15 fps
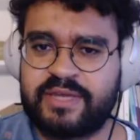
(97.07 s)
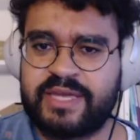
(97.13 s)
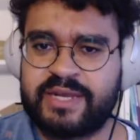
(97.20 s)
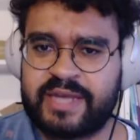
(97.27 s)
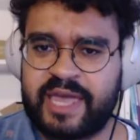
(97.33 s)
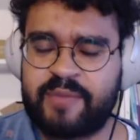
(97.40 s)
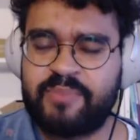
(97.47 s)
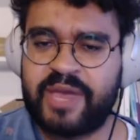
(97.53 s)
in
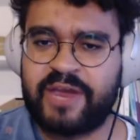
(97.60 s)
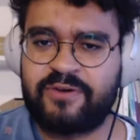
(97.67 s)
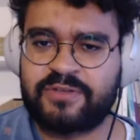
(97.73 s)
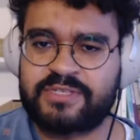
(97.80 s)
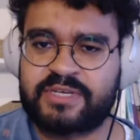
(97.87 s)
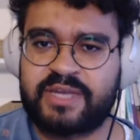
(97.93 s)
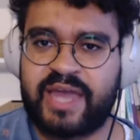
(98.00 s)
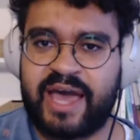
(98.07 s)
game
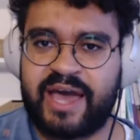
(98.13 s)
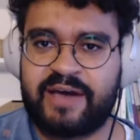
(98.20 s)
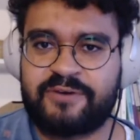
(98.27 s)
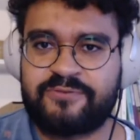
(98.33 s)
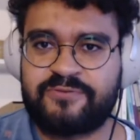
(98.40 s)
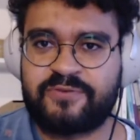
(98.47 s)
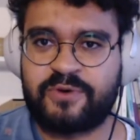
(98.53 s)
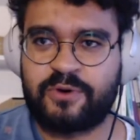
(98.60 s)
parents can
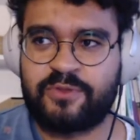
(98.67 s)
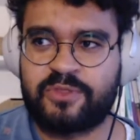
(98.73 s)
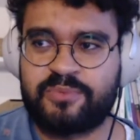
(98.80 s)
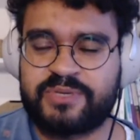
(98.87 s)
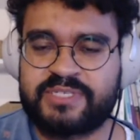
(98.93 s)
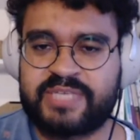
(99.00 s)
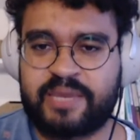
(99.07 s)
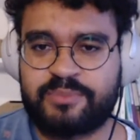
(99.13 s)
have on the
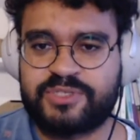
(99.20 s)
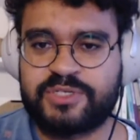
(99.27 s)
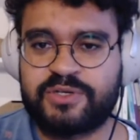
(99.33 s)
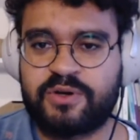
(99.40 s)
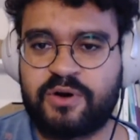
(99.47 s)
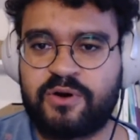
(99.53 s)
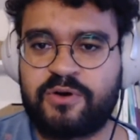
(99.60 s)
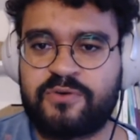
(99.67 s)
perception
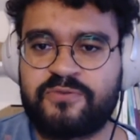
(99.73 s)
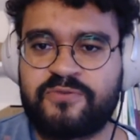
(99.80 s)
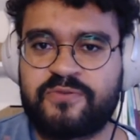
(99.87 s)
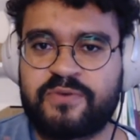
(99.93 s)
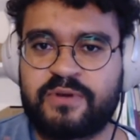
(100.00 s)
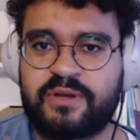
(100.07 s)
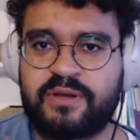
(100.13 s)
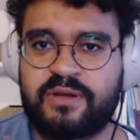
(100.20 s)
of
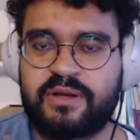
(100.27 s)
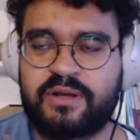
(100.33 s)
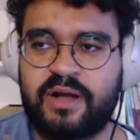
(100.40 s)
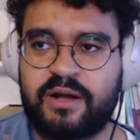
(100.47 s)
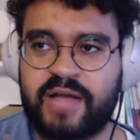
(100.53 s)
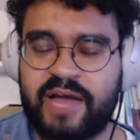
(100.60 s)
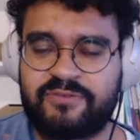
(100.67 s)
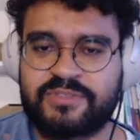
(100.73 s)

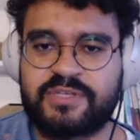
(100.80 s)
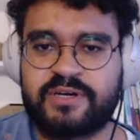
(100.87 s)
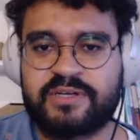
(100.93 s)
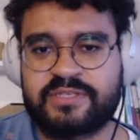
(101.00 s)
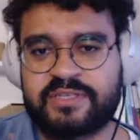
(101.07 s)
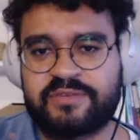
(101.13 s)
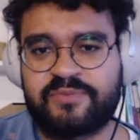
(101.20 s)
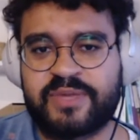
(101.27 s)

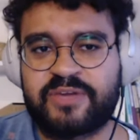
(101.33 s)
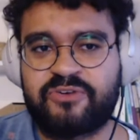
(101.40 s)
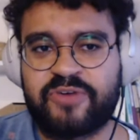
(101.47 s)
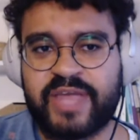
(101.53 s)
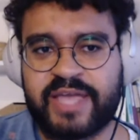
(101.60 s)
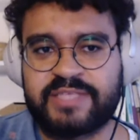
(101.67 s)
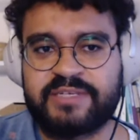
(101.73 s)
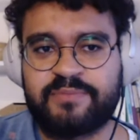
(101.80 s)
avatars that have been
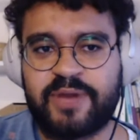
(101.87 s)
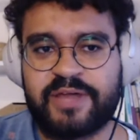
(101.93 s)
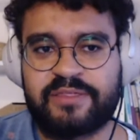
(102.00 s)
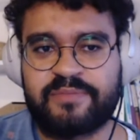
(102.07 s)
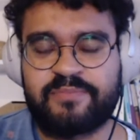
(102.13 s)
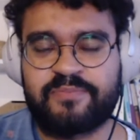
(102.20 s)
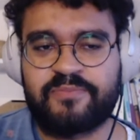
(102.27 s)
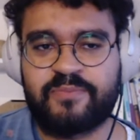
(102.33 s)
created by
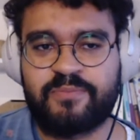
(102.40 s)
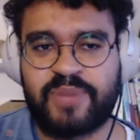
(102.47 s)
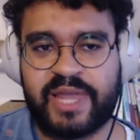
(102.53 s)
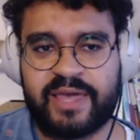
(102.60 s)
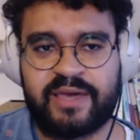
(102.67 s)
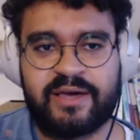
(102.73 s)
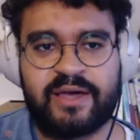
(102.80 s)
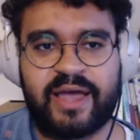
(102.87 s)
the
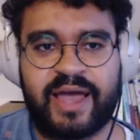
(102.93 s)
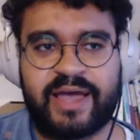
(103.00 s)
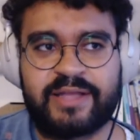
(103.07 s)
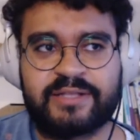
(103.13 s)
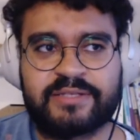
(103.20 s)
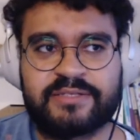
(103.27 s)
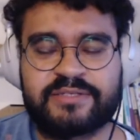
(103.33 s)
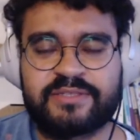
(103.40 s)
player
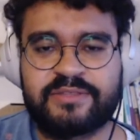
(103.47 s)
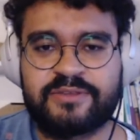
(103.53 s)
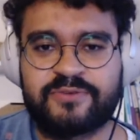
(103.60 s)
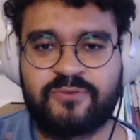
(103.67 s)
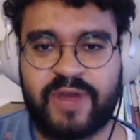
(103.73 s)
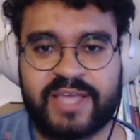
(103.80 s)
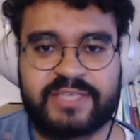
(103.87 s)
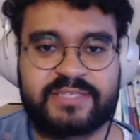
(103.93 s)
and the
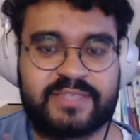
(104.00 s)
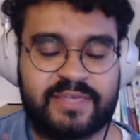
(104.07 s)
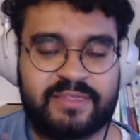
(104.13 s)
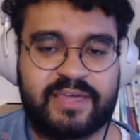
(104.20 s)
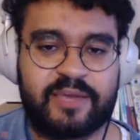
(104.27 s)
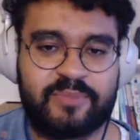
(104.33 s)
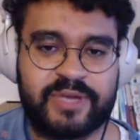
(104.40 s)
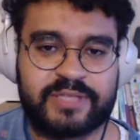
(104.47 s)
race that
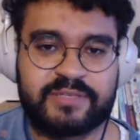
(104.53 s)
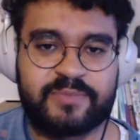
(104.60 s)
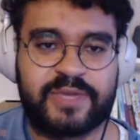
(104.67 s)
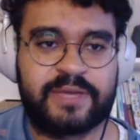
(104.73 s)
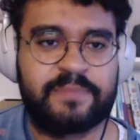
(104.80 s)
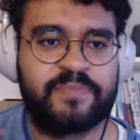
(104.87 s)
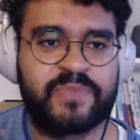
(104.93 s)
they appear to be.